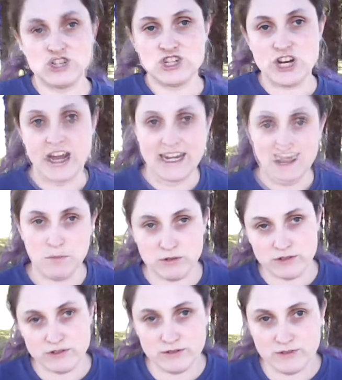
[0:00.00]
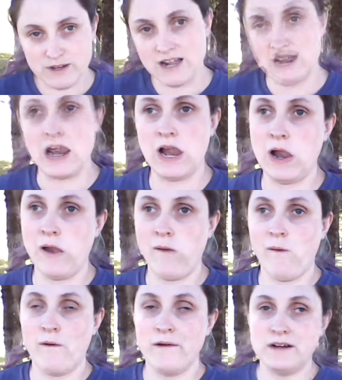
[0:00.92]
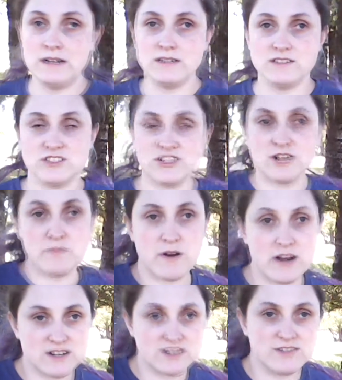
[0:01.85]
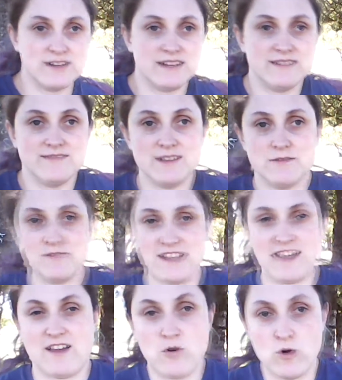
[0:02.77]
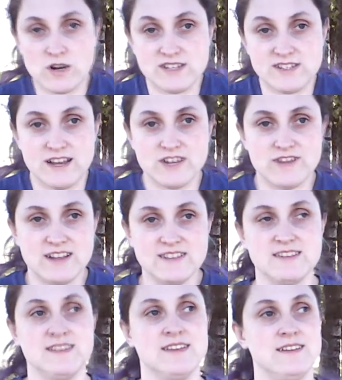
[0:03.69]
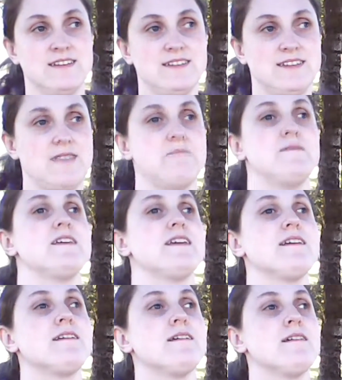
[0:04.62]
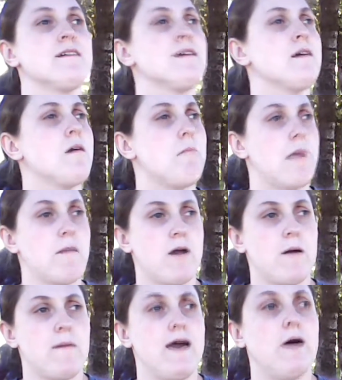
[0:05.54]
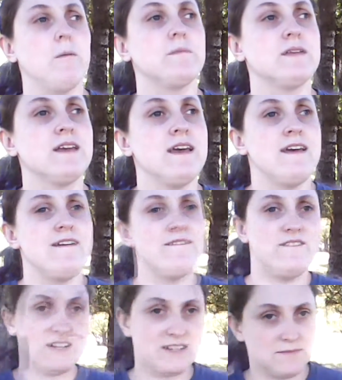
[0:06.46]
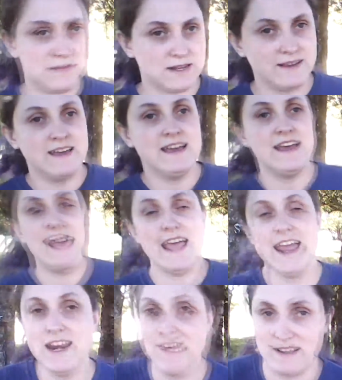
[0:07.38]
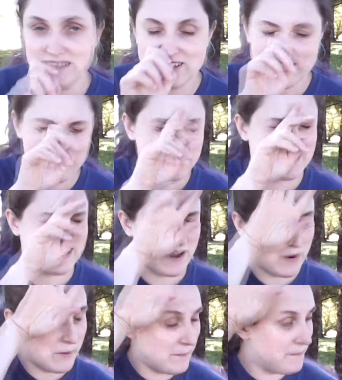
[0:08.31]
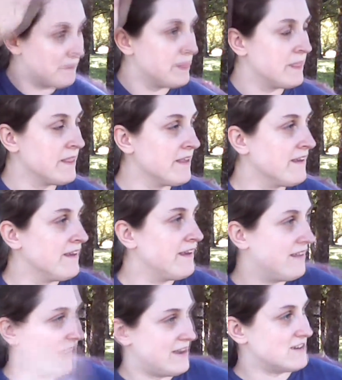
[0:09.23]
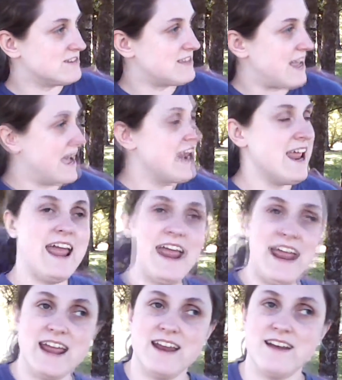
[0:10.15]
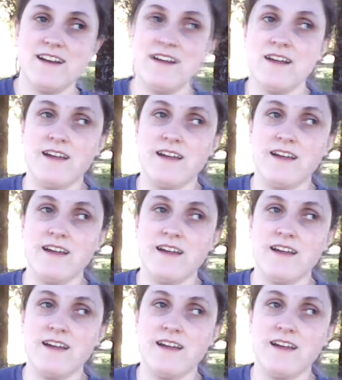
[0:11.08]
shiny blue skirt part to it. It was like a corset dress type thing. My mom helped fit to me. Anyways, so there's that. And